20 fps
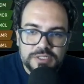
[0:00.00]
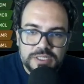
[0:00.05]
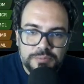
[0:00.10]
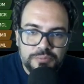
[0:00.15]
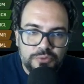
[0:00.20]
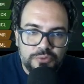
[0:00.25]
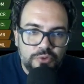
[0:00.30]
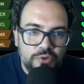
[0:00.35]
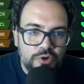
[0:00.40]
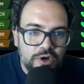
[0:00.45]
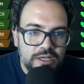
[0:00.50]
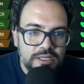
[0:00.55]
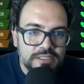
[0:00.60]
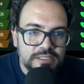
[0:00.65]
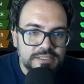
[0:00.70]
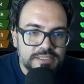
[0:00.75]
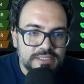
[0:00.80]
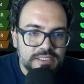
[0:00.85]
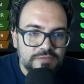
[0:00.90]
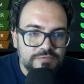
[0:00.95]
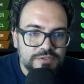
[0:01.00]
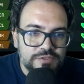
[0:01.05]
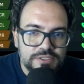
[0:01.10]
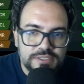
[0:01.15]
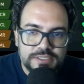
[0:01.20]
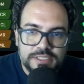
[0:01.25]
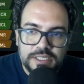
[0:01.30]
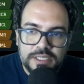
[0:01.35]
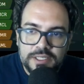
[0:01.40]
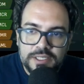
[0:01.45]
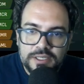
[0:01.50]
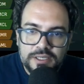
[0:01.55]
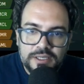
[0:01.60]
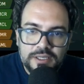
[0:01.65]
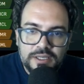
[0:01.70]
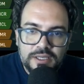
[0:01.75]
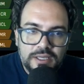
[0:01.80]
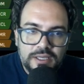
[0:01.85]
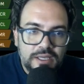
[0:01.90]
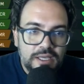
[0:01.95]
brilliant stuff to see.
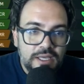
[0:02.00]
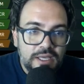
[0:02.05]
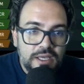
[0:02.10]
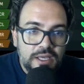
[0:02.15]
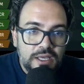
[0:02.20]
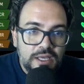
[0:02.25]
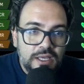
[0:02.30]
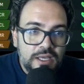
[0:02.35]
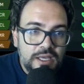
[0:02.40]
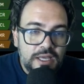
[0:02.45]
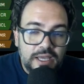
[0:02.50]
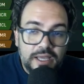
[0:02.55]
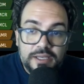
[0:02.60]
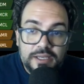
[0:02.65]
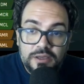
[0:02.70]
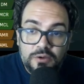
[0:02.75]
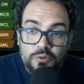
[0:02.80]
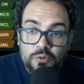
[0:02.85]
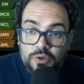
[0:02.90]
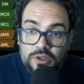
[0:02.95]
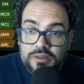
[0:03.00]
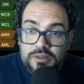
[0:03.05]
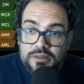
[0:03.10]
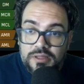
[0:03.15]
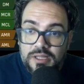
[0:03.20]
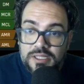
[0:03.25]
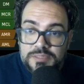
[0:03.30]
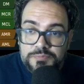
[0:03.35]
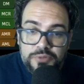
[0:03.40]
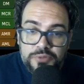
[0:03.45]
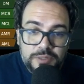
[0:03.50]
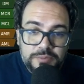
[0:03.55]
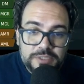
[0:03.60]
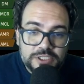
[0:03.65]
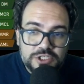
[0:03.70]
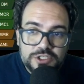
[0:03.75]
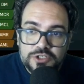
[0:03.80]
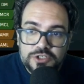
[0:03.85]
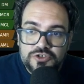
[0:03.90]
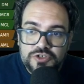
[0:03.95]
And that's pretty much
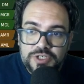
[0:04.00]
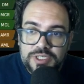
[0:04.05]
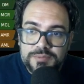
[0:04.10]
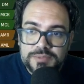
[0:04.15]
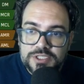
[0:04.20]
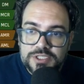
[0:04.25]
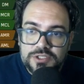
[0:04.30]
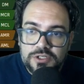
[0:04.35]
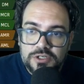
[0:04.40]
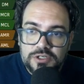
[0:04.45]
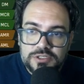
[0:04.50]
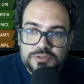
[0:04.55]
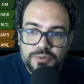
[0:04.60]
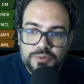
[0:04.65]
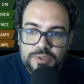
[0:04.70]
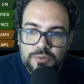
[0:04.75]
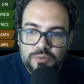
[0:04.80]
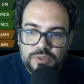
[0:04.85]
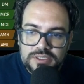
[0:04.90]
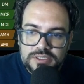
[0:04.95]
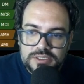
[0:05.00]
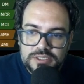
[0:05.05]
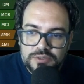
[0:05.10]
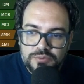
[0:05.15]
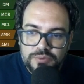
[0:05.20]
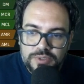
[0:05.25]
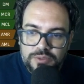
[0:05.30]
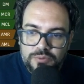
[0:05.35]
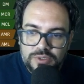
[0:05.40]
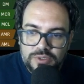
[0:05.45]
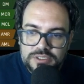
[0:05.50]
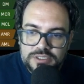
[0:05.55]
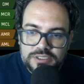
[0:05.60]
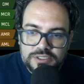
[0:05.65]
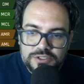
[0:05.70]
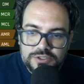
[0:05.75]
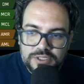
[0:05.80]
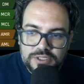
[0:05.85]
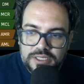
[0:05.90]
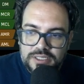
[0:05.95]
the dream start we wanted. We wanted
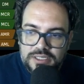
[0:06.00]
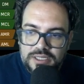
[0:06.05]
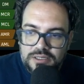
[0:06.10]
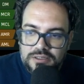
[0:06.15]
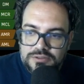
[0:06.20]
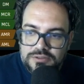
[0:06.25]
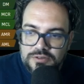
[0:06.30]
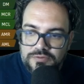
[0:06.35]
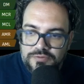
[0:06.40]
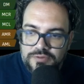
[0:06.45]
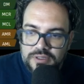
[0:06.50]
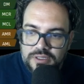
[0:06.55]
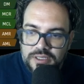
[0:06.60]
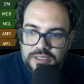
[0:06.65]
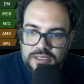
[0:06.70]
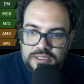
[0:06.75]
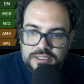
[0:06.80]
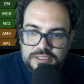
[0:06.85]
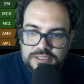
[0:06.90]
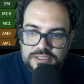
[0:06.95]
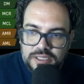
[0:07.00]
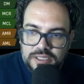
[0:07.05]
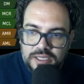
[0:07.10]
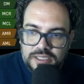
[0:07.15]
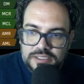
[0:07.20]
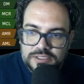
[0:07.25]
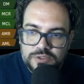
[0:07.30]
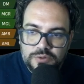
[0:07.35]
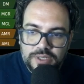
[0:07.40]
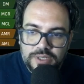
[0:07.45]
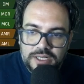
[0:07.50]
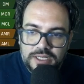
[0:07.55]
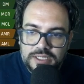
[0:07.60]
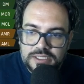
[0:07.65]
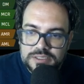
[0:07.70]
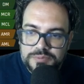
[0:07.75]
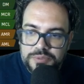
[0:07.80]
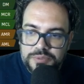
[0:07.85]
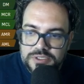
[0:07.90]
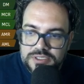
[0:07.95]
to get out of the gate as quickly
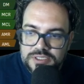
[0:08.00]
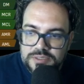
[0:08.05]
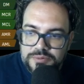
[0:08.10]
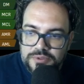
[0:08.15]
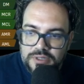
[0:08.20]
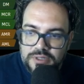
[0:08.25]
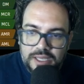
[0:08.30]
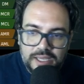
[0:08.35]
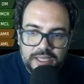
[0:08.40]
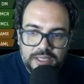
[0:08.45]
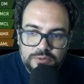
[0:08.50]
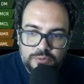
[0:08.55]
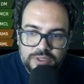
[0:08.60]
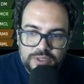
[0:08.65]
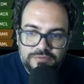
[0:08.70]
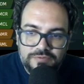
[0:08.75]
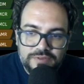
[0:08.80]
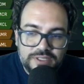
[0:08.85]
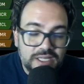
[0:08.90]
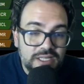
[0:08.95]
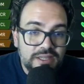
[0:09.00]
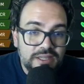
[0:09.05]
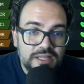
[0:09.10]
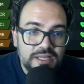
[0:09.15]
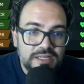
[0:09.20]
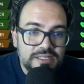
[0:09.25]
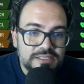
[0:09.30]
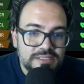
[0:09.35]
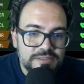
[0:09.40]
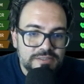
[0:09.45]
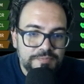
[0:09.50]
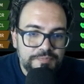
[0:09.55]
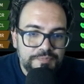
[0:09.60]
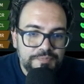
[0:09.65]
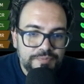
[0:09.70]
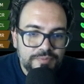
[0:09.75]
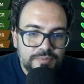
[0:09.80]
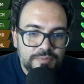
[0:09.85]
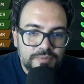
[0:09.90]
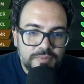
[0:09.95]
as possible, and we've done that
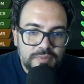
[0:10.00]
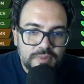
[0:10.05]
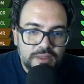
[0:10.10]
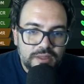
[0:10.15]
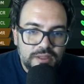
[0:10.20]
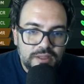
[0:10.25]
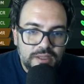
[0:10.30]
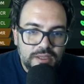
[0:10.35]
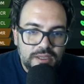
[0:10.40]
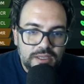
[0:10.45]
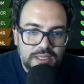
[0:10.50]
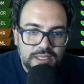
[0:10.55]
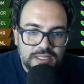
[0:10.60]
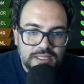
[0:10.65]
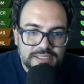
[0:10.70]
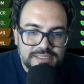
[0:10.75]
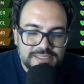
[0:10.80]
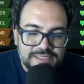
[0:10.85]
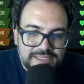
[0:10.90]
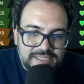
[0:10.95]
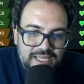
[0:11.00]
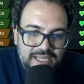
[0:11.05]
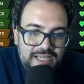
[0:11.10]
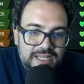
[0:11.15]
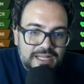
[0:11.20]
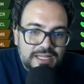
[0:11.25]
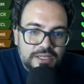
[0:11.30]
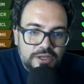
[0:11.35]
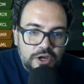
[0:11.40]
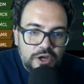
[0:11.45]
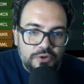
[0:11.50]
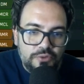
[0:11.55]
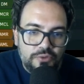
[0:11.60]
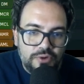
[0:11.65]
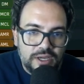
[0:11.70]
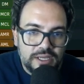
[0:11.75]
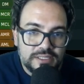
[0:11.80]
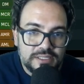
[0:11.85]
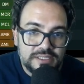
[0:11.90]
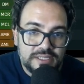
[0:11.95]
exactly
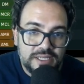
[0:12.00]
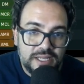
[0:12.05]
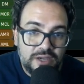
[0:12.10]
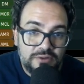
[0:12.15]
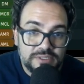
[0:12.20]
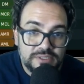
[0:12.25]
right. Now it's